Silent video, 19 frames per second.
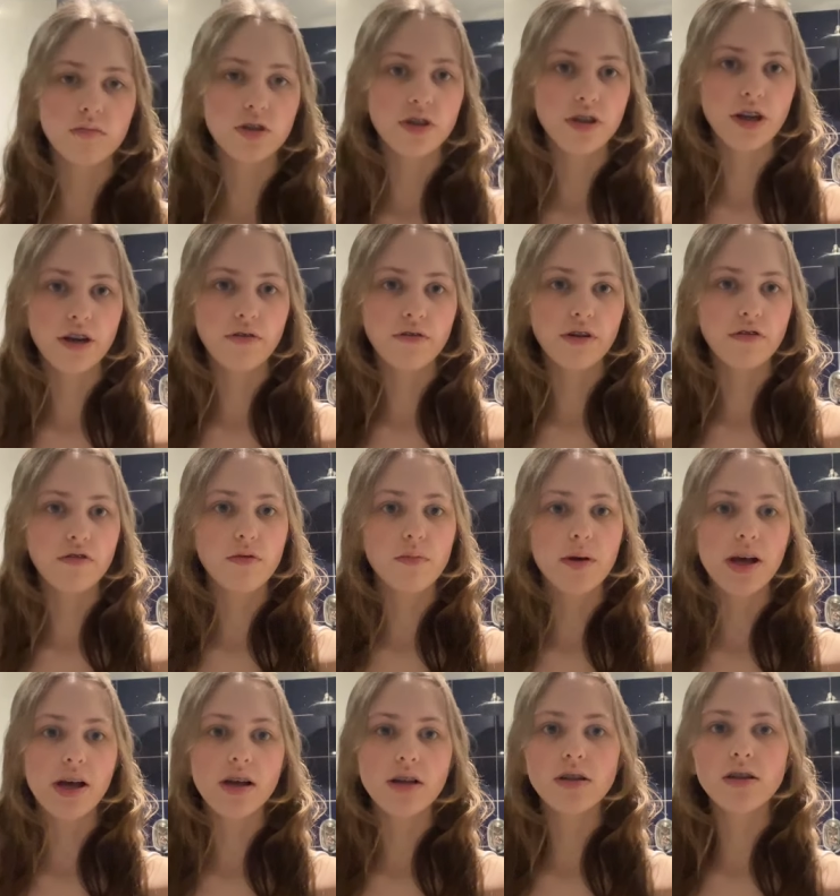just getting ready for
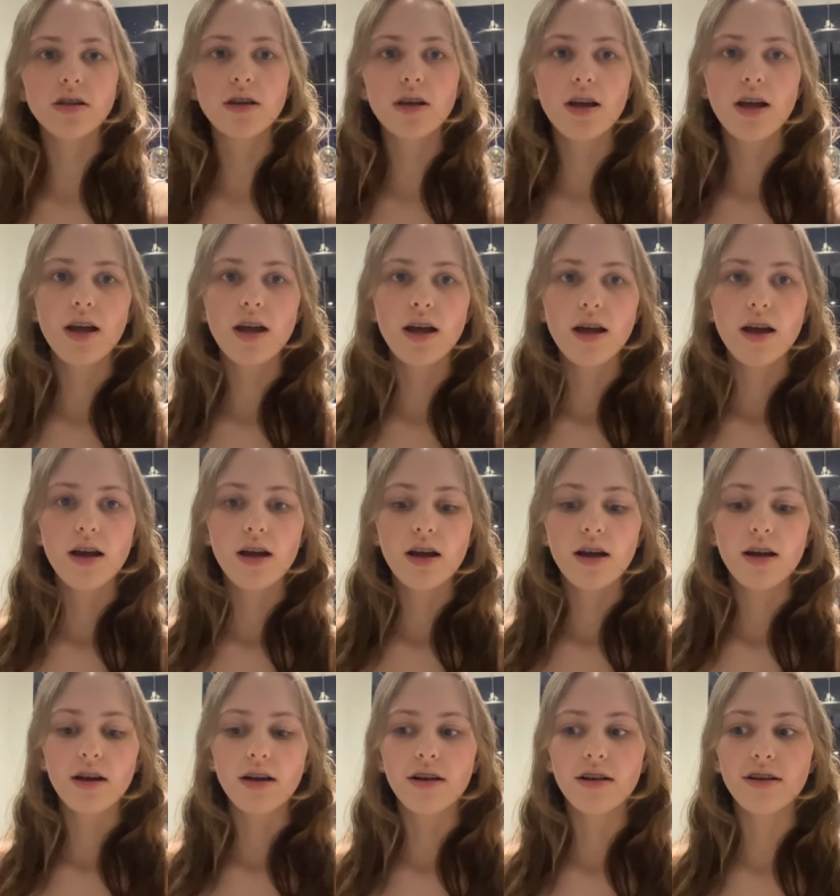bed.
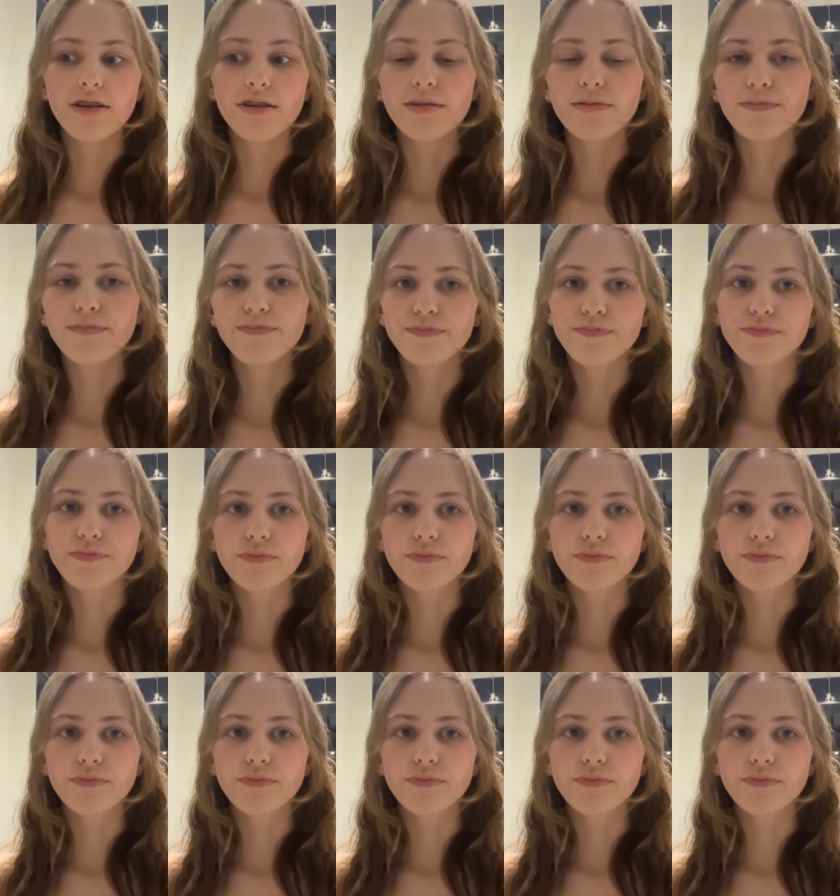Um,